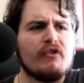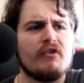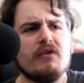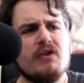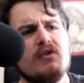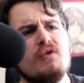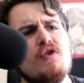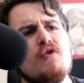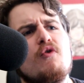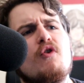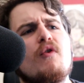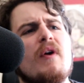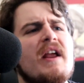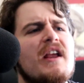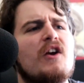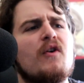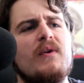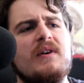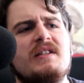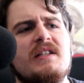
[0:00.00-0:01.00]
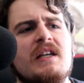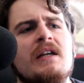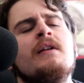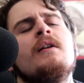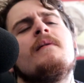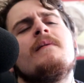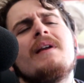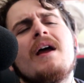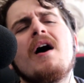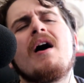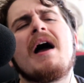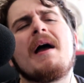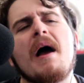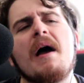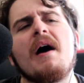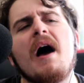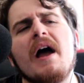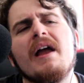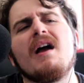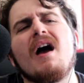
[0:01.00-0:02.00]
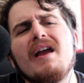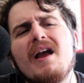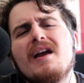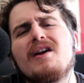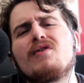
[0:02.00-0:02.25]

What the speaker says: you create cuisine. No, I